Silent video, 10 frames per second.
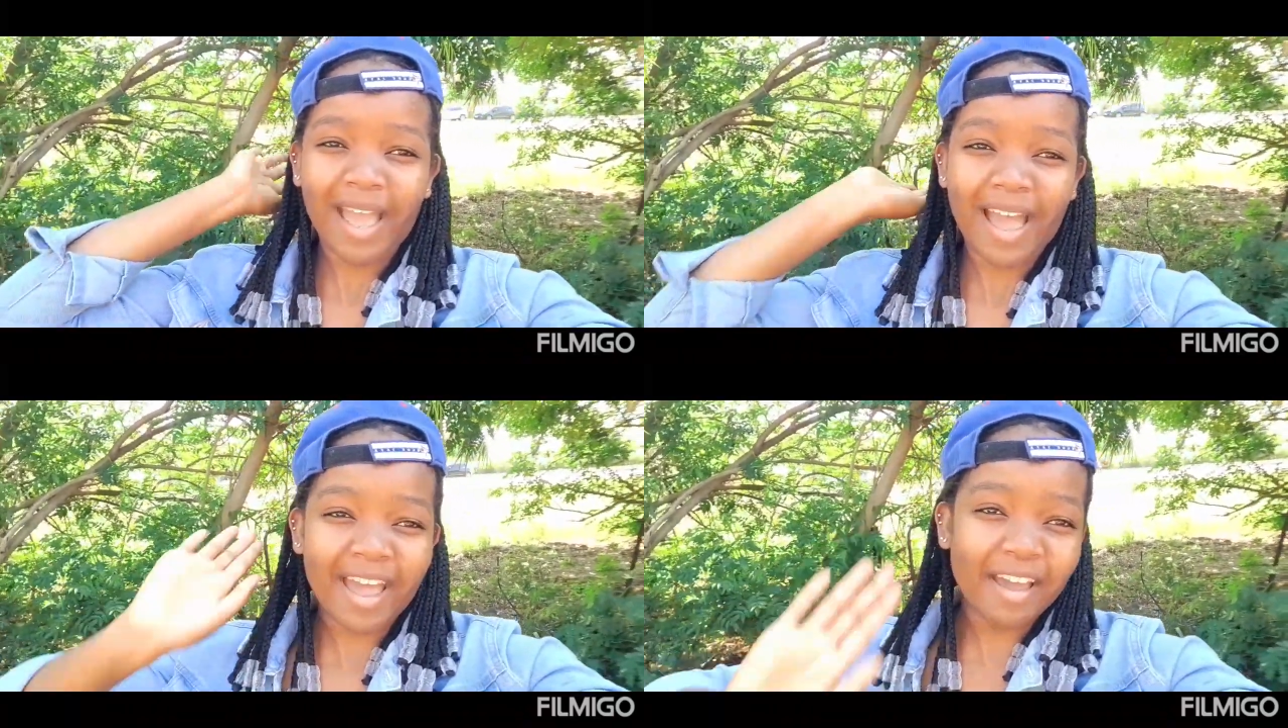
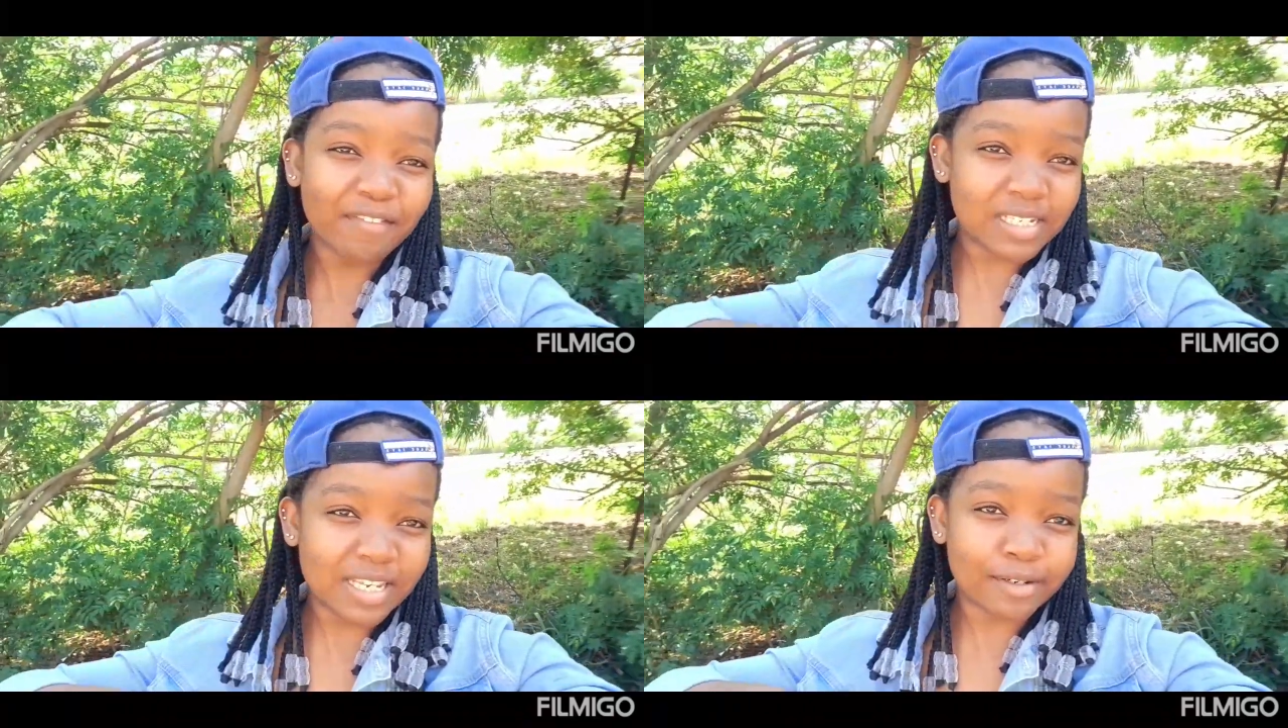I have
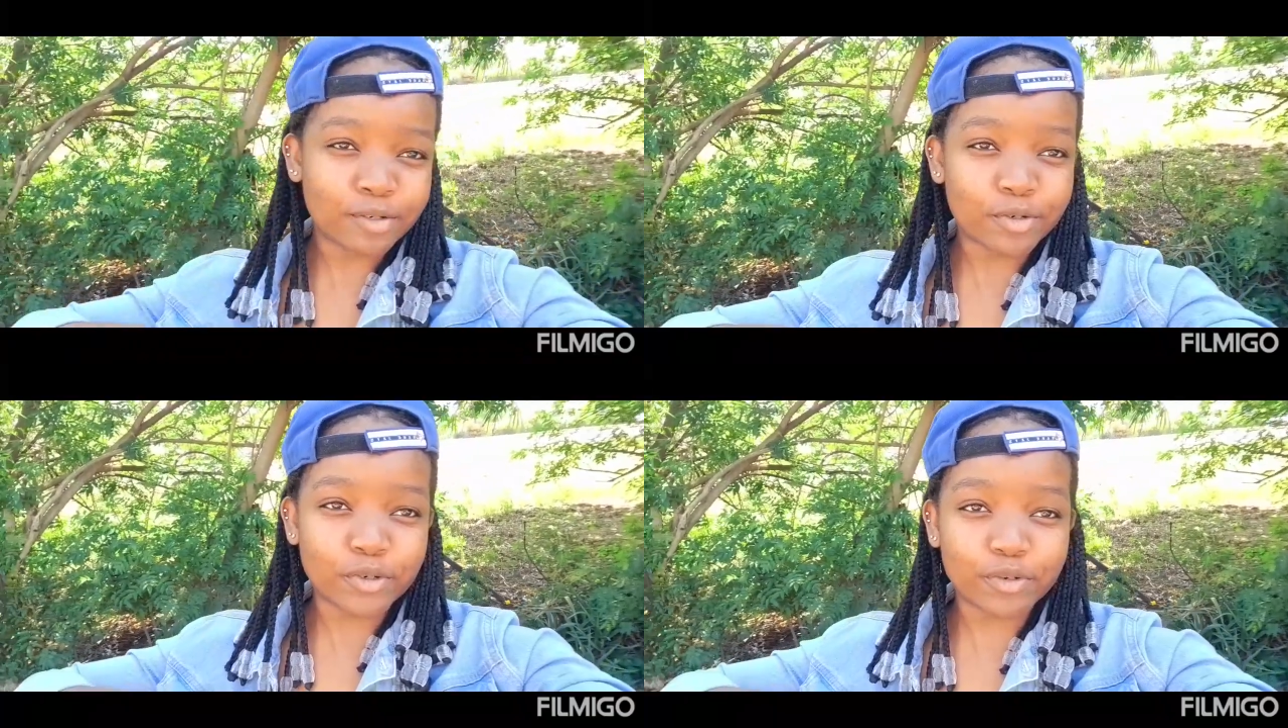a
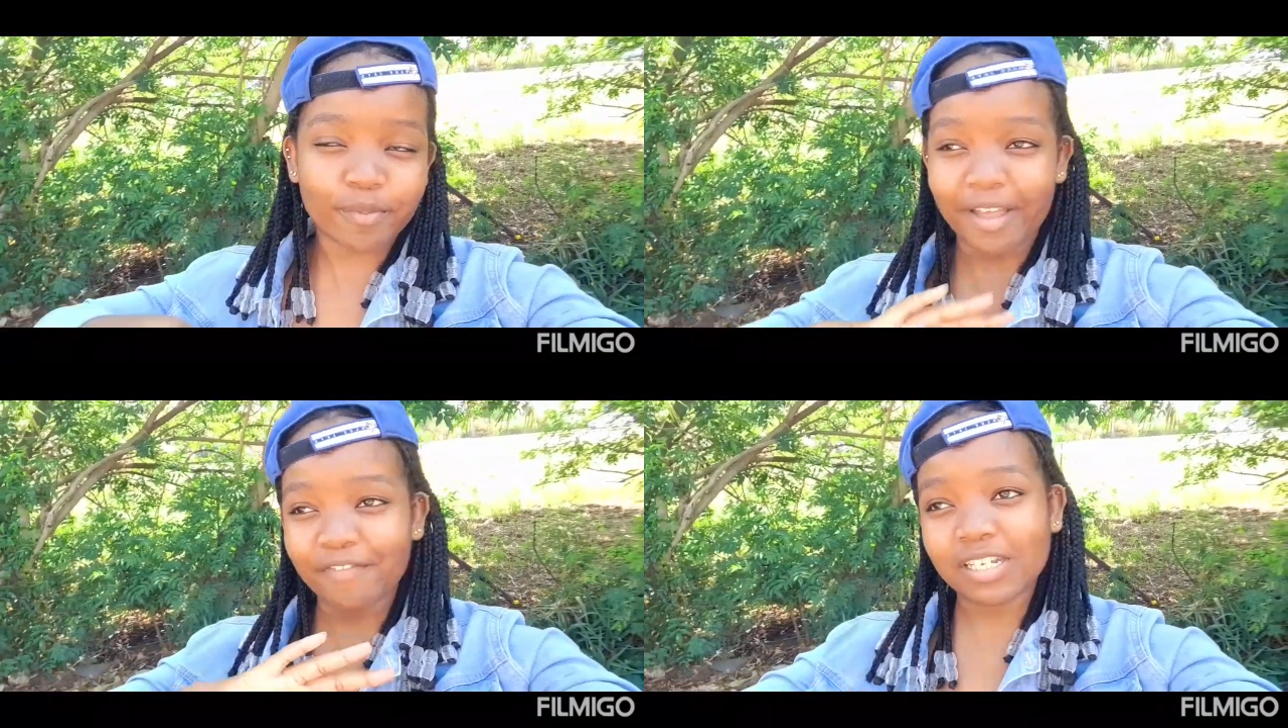tattoo
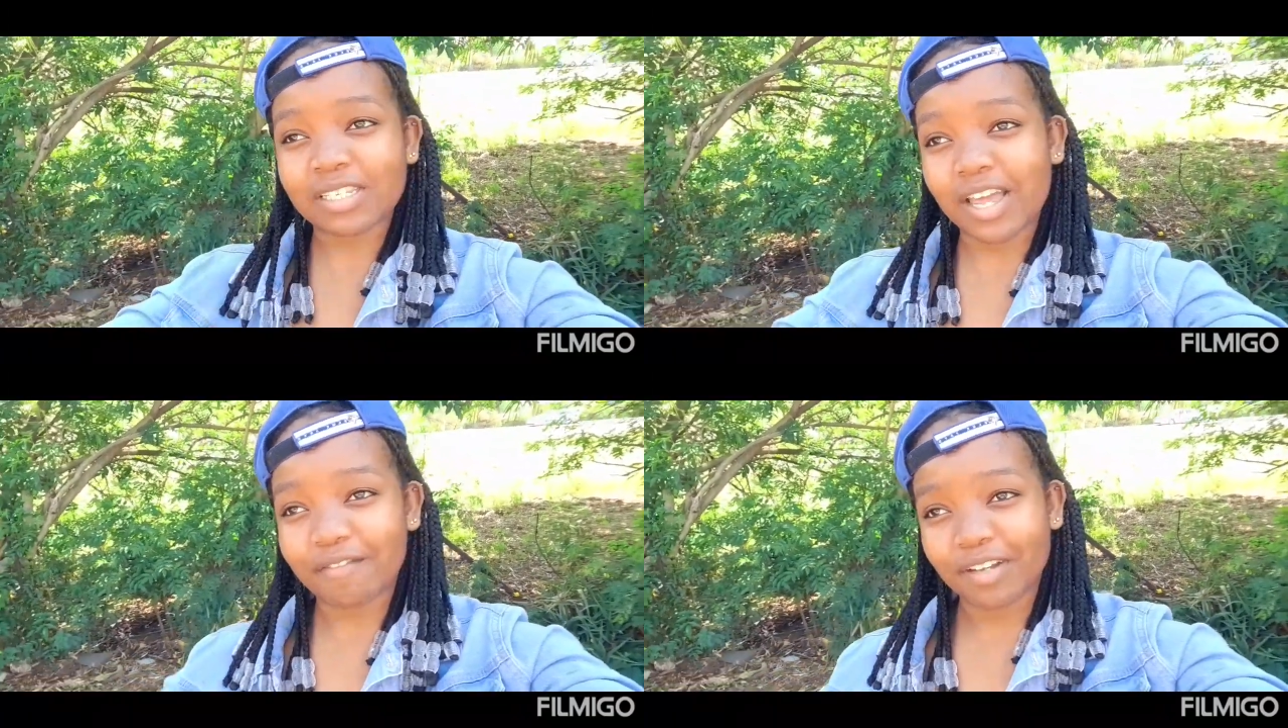my first
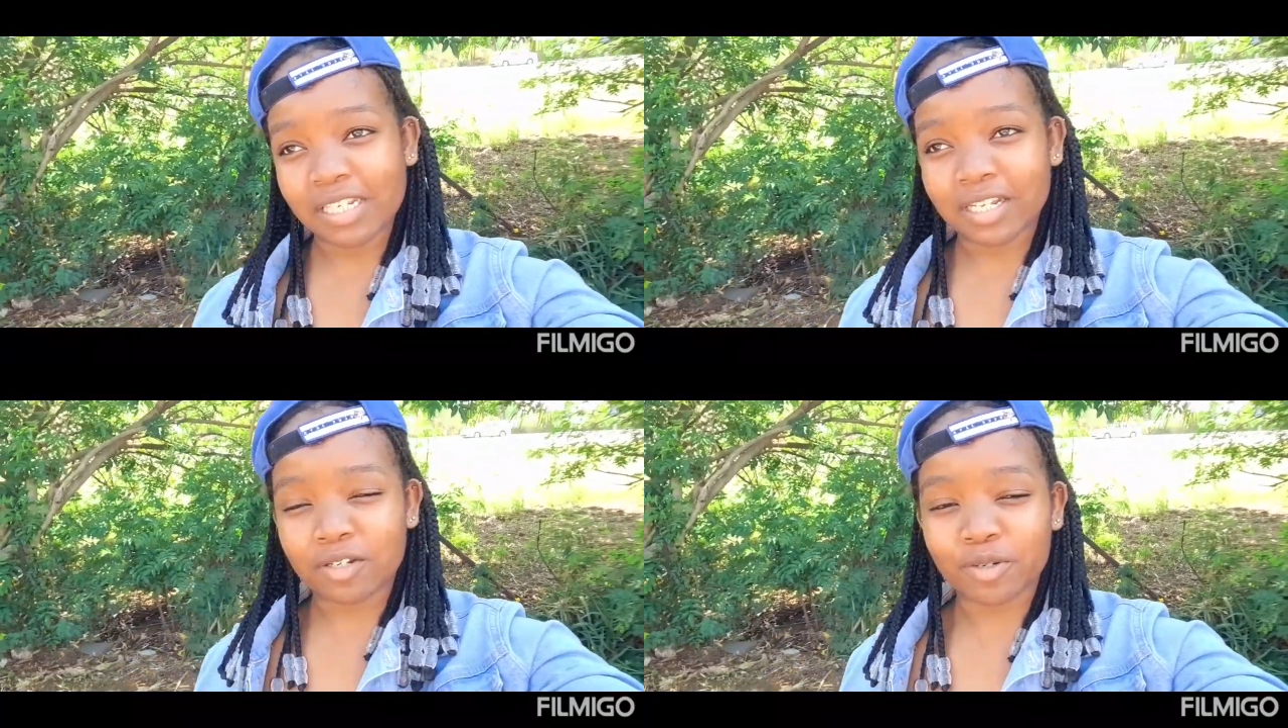ever
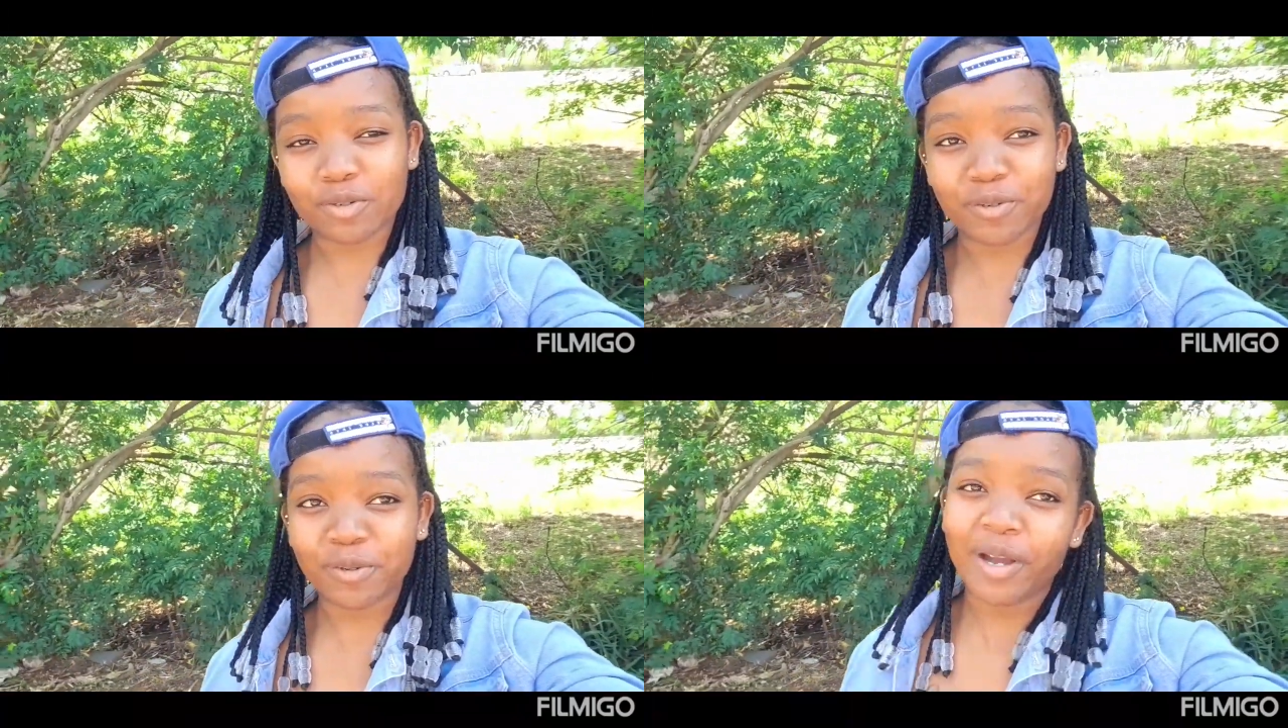
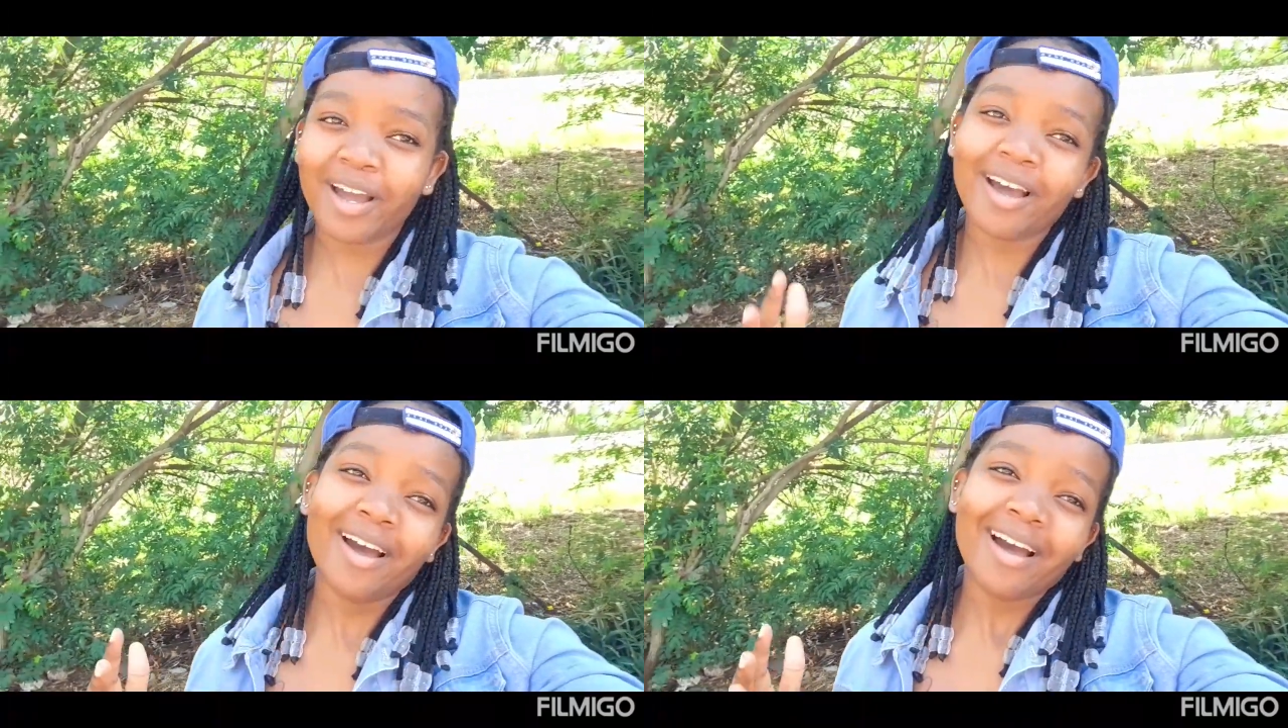tattoo
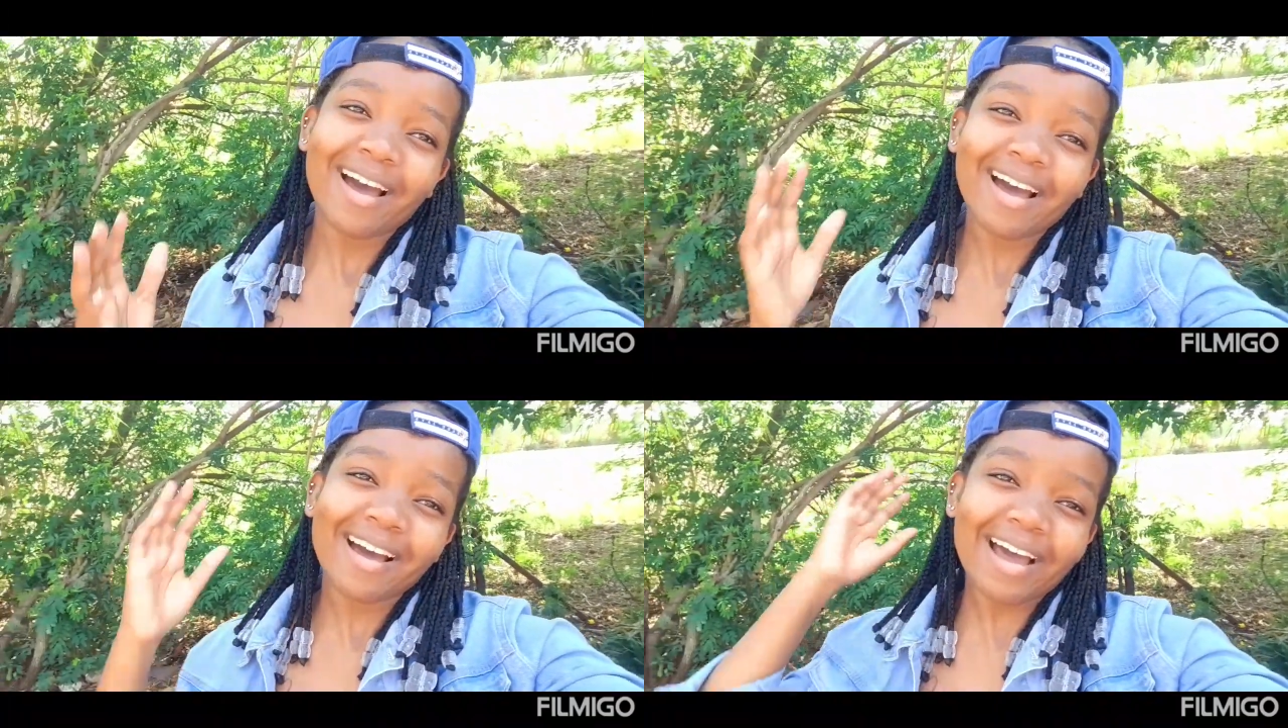
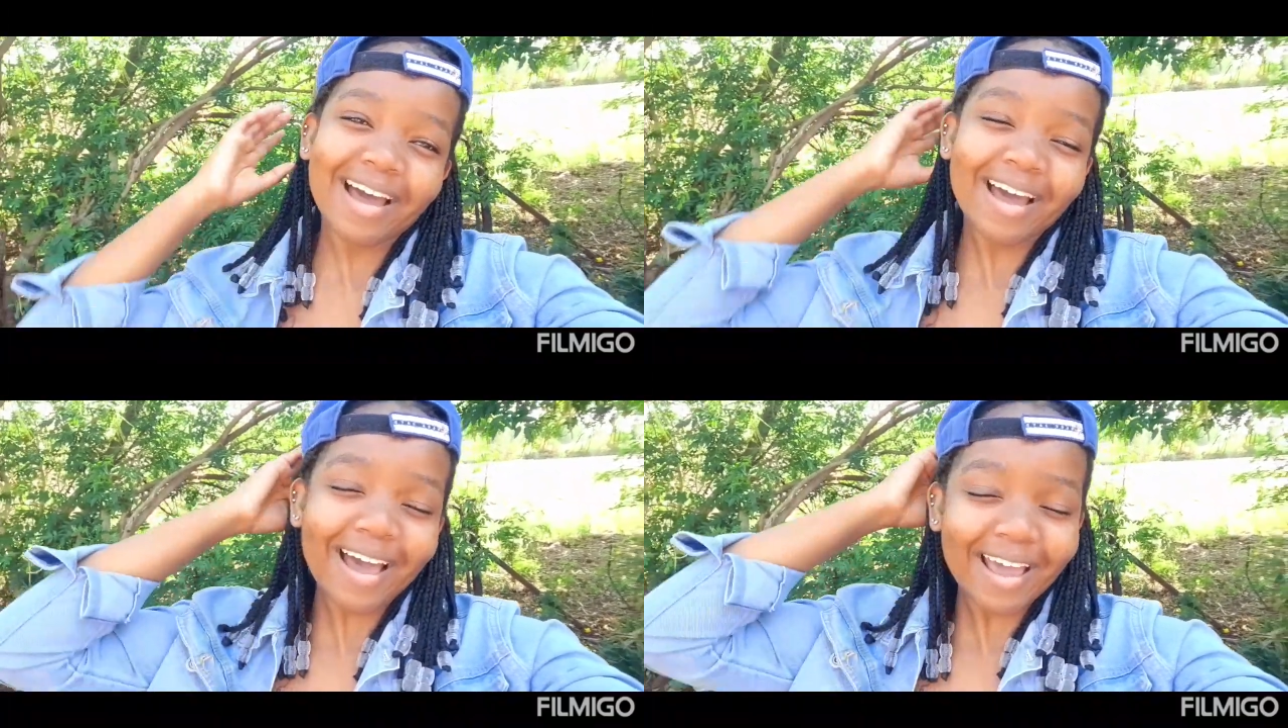uh,